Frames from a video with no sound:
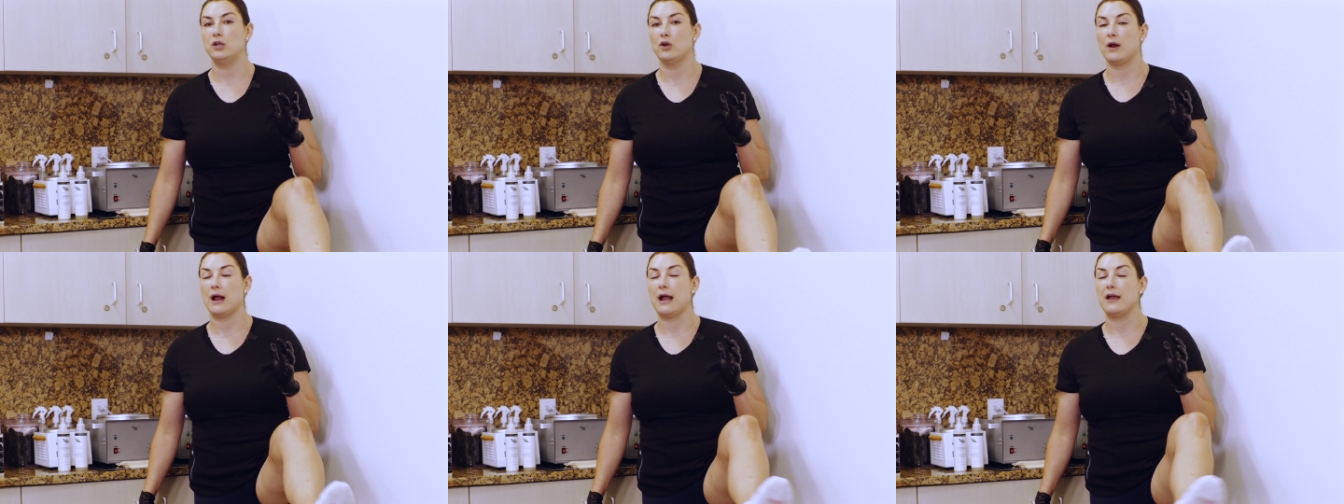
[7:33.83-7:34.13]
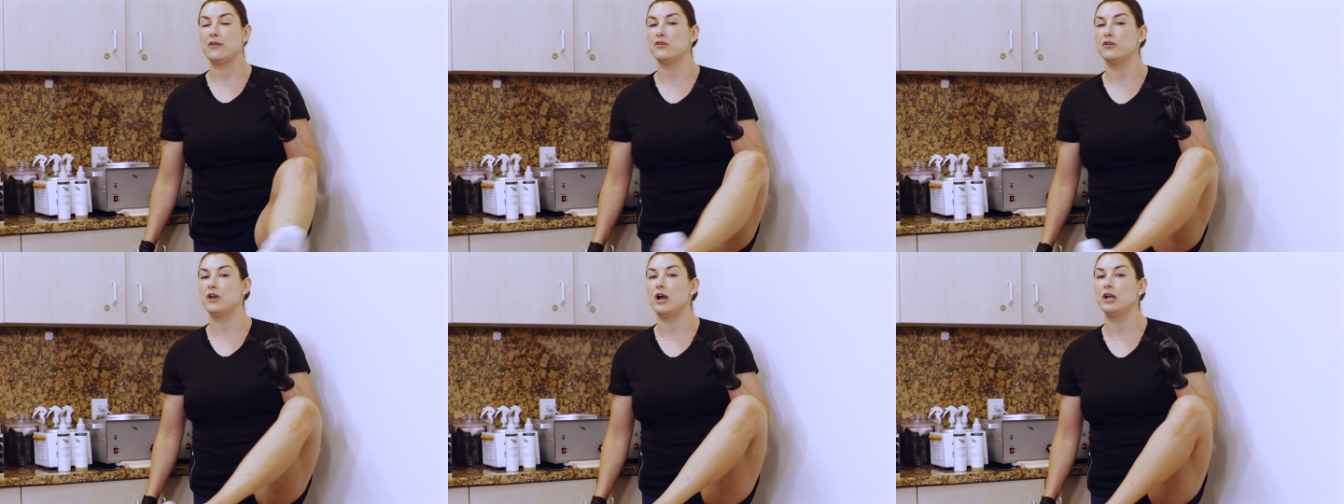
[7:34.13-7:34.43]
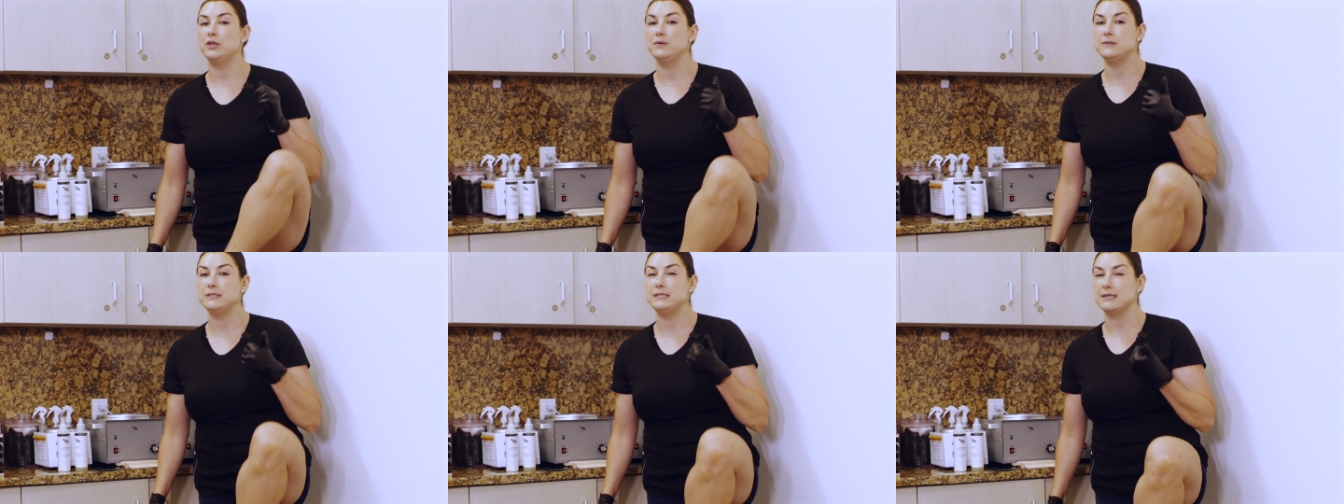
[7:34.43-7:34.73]
you're either
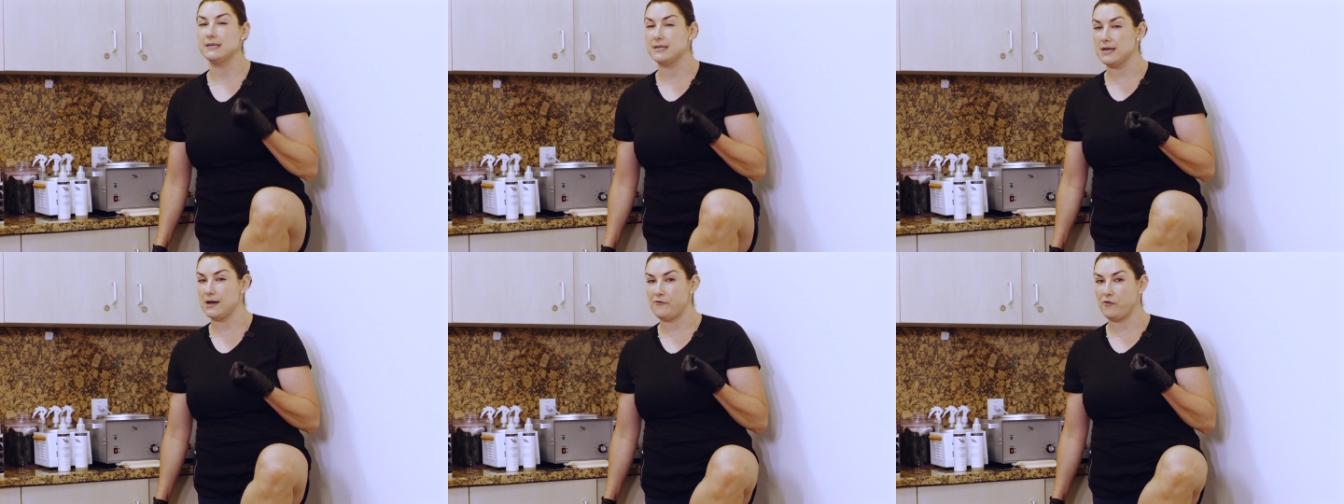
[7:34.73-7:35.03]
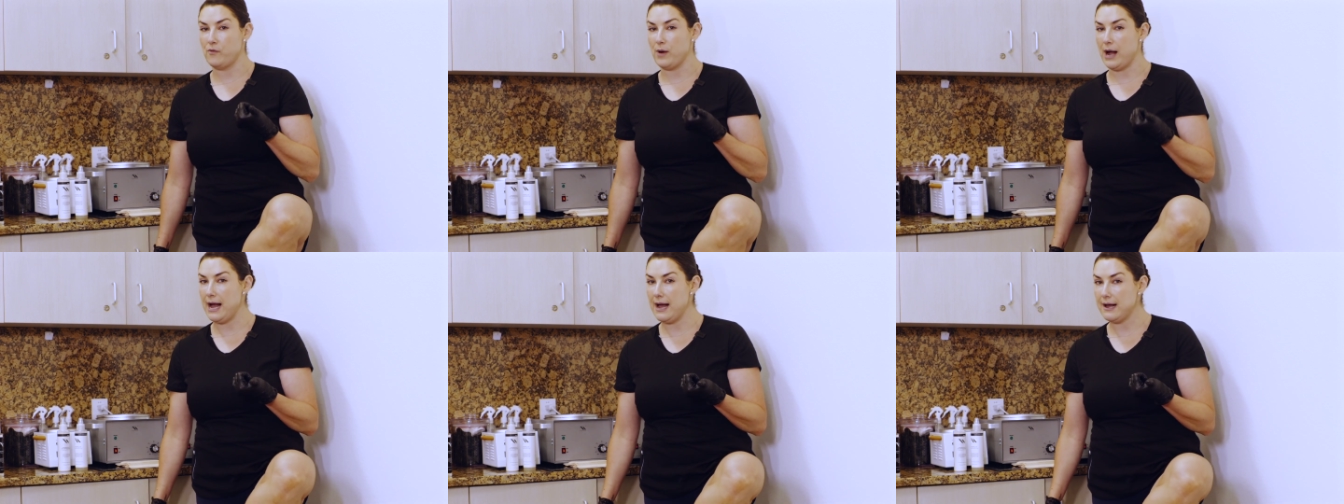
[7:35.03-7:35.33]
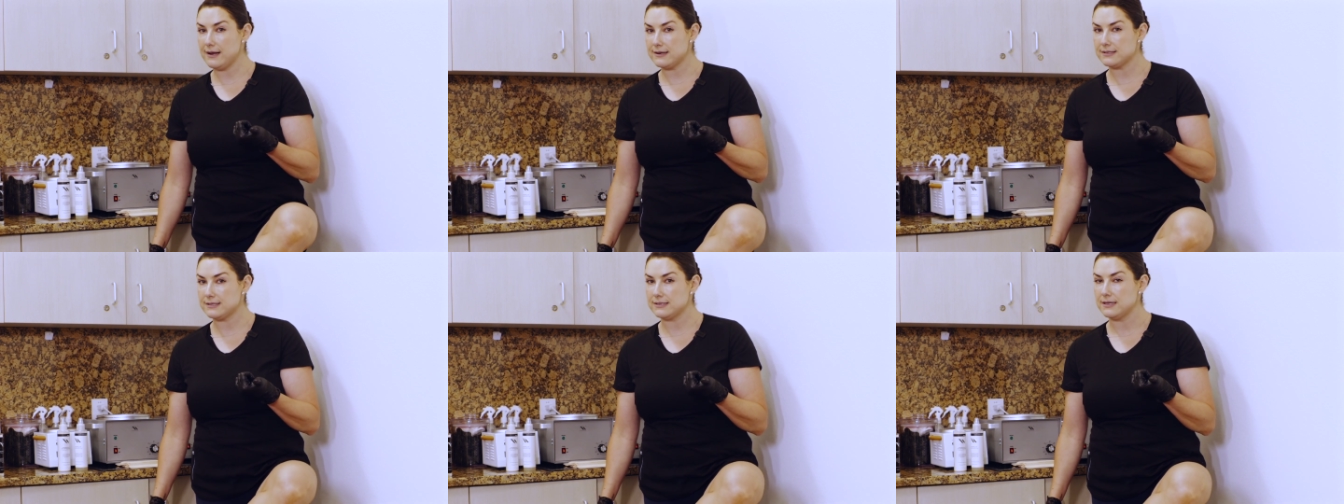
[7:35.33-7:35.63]
not using enough
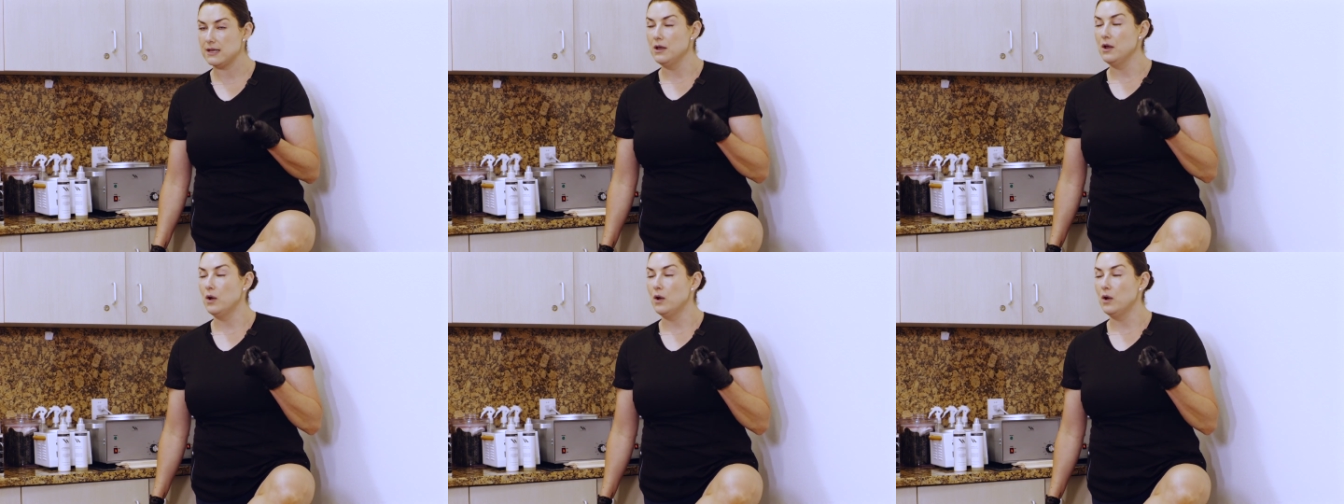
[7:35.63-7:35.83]
wax